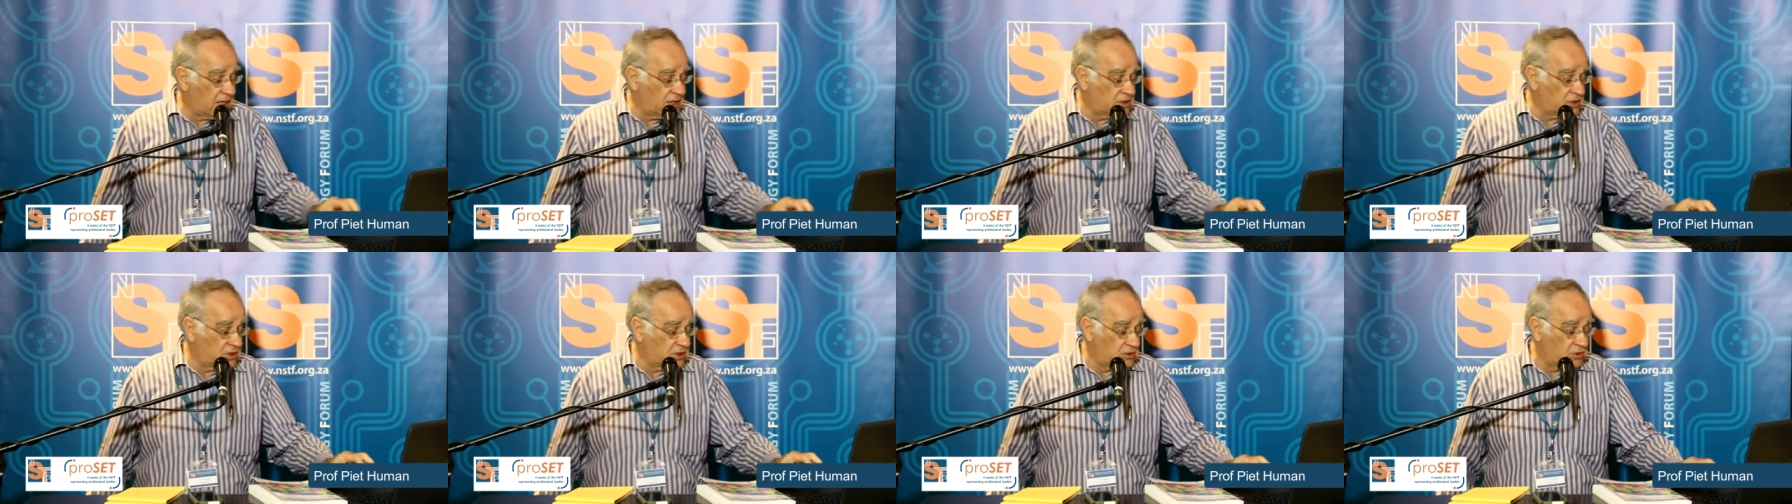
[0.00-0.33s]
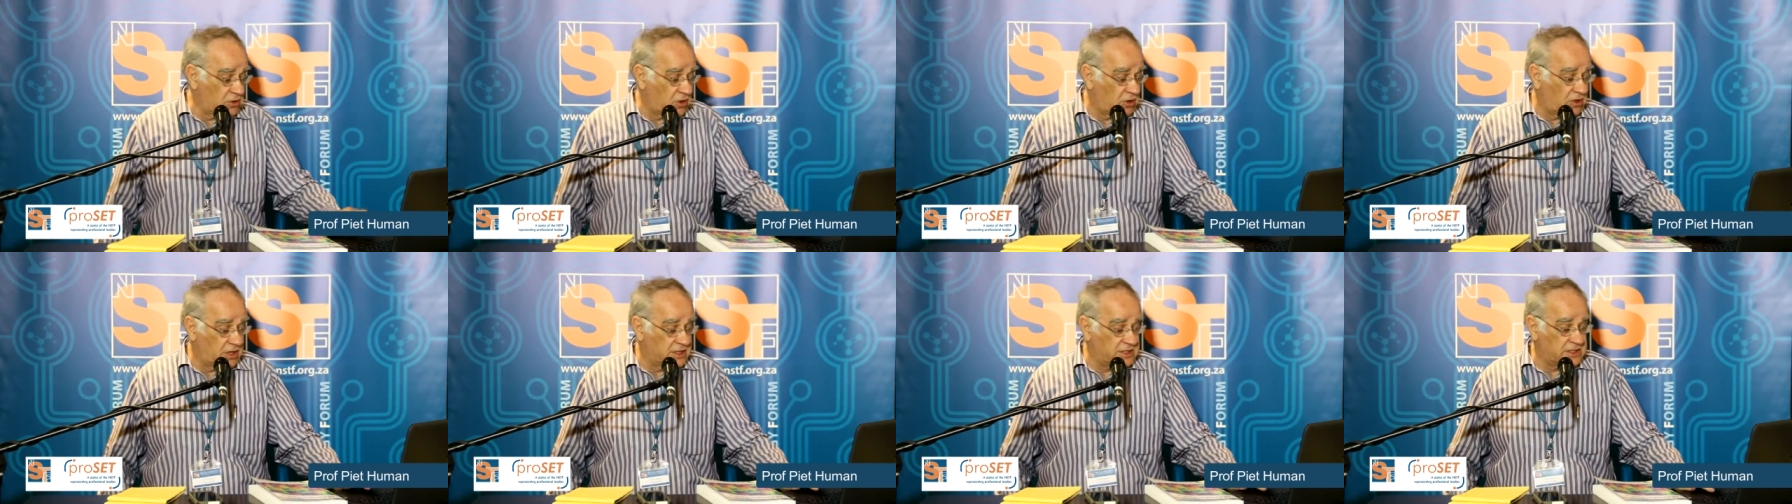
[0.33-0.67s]

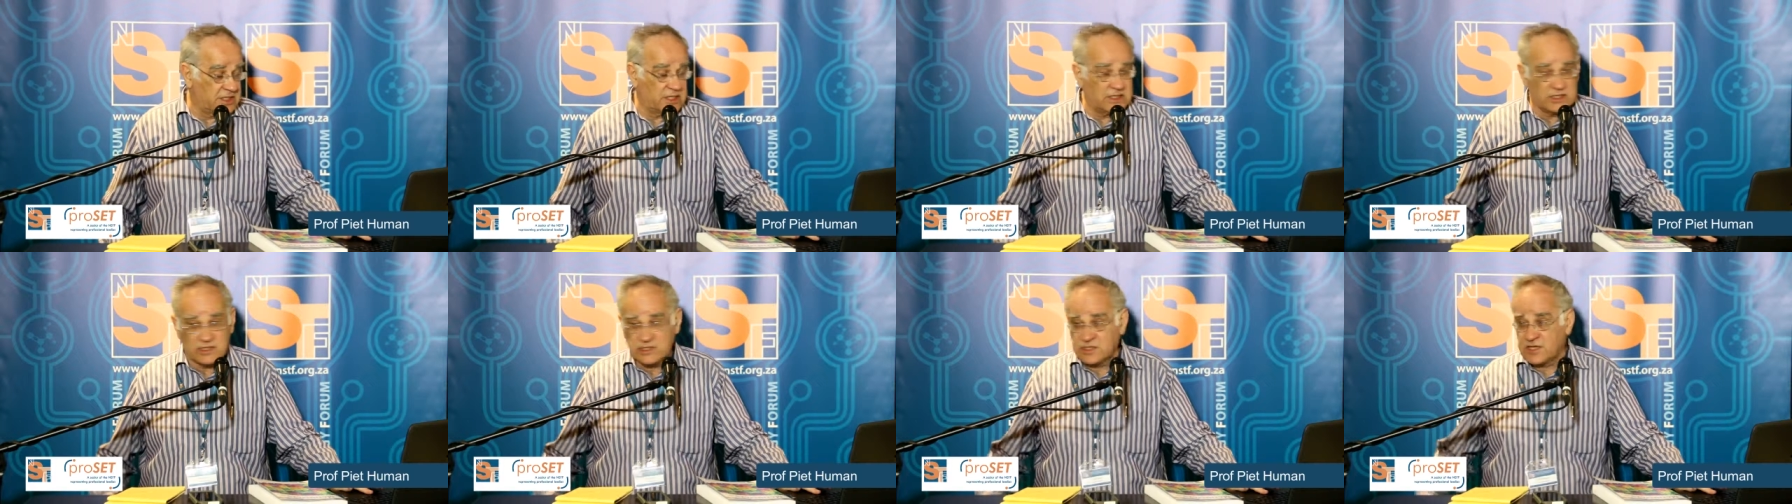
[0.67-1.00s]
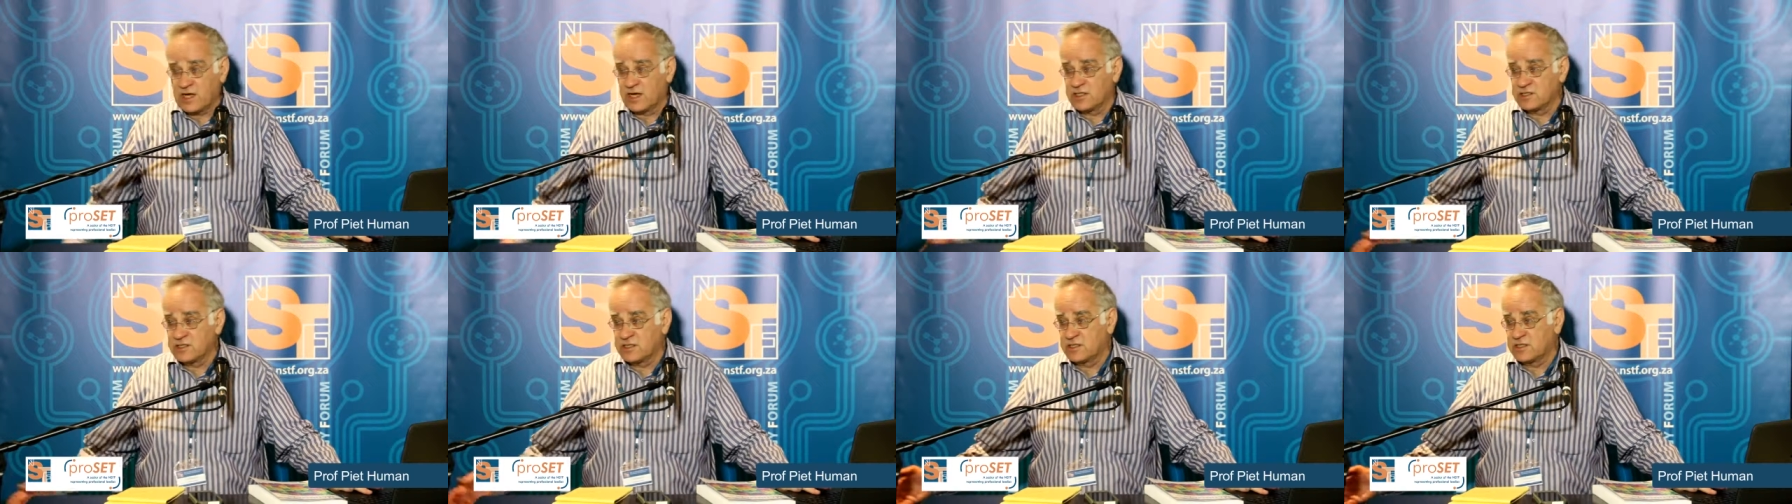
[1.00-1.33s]
technology. The
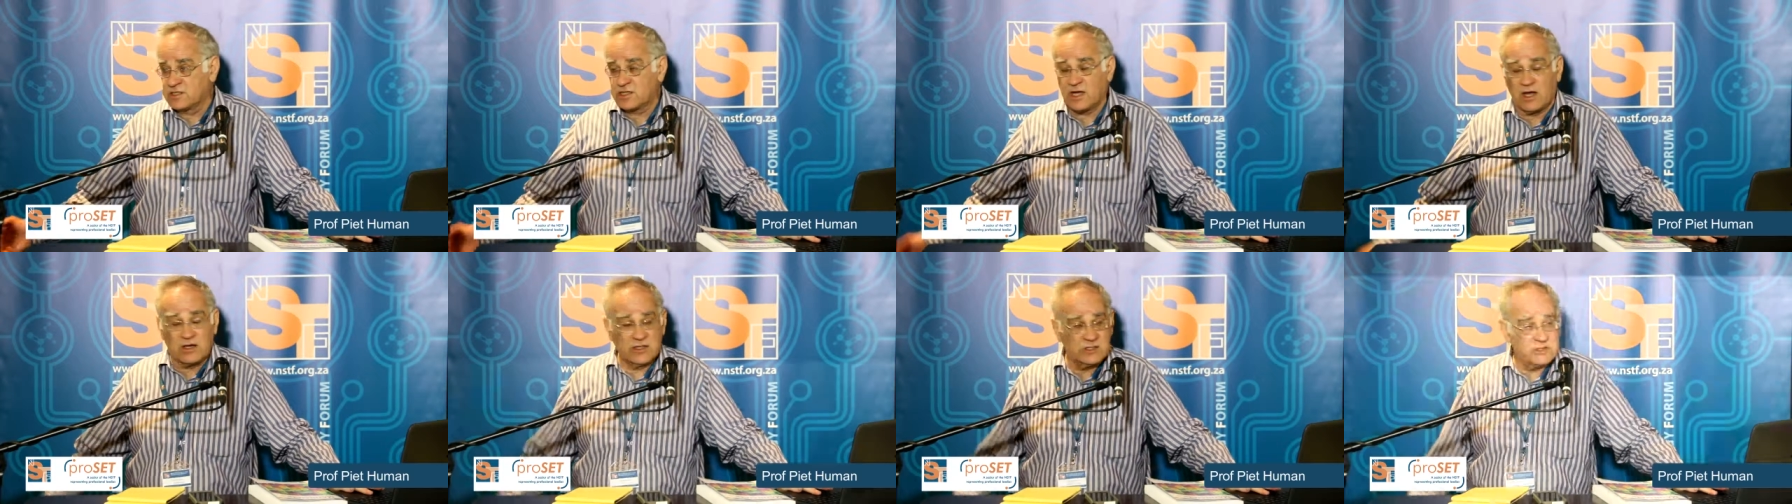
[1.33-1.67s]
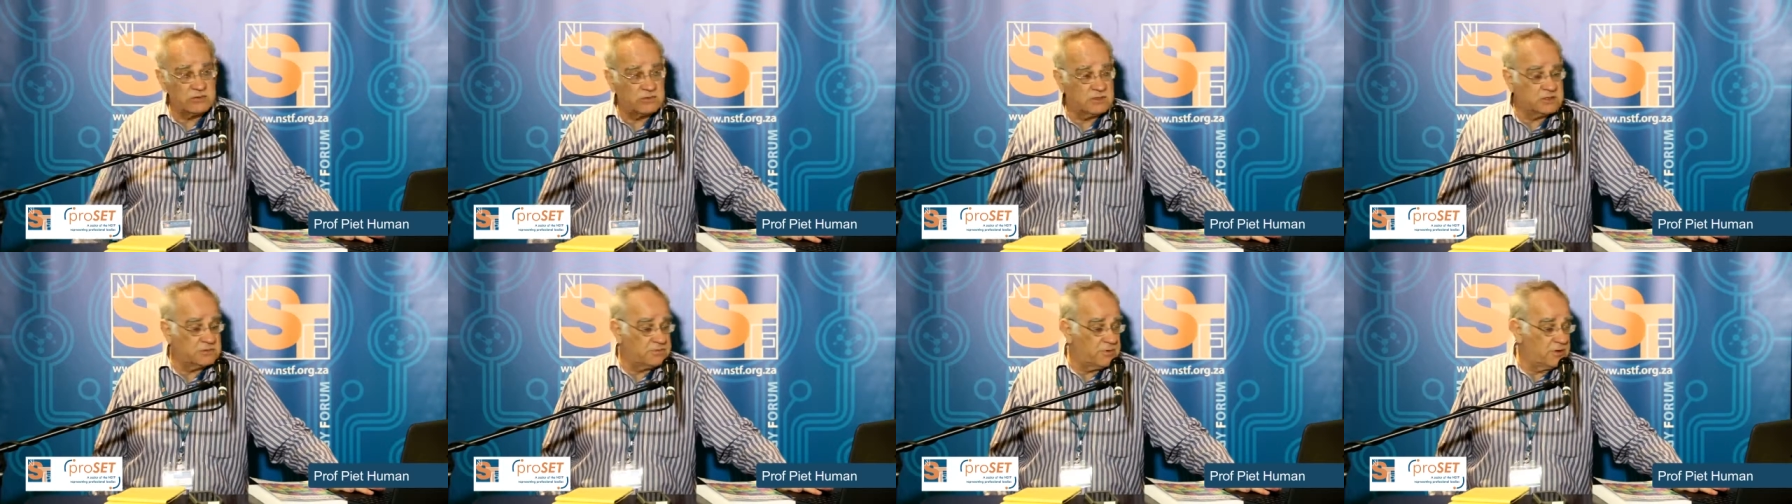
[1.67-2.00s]
science
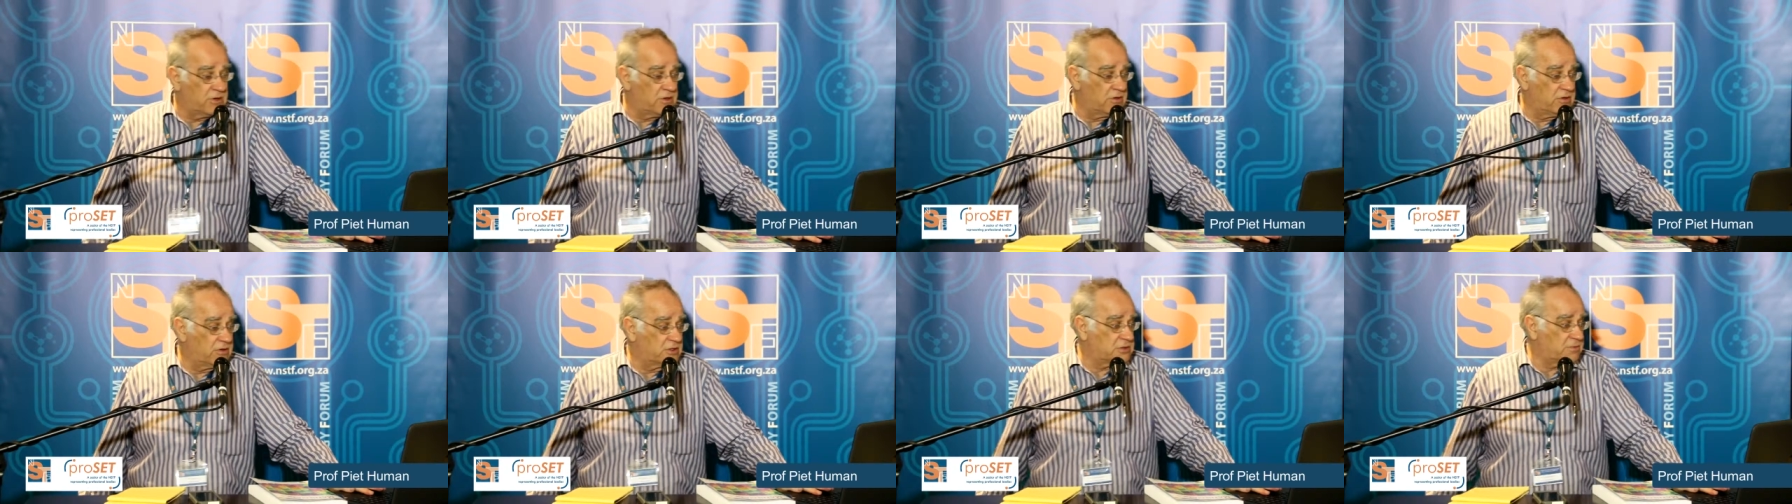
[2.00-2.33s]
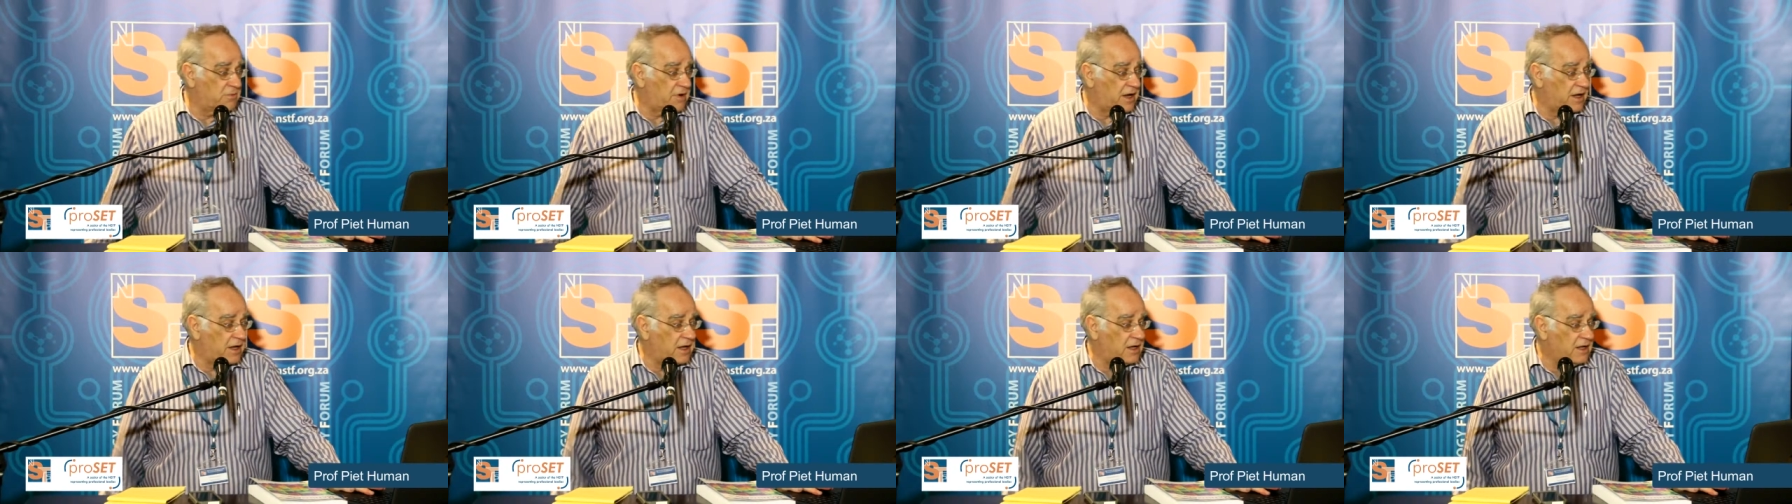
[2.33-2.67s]
was produced
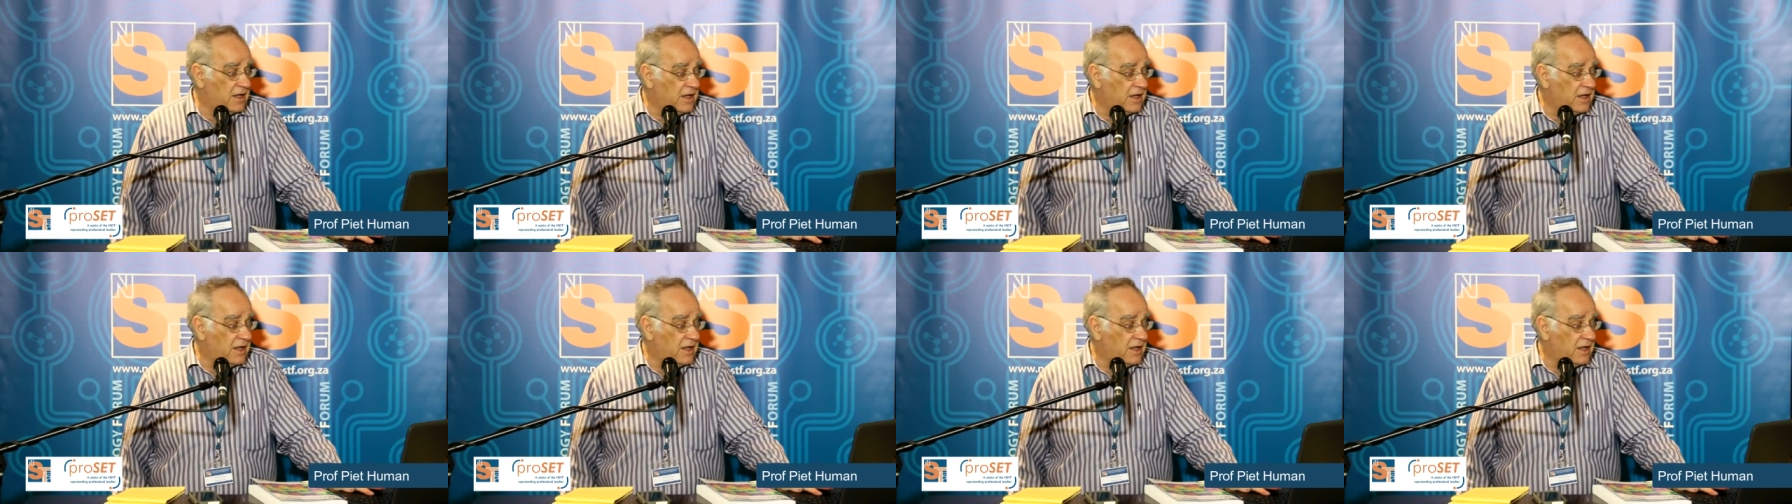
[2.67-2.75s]
by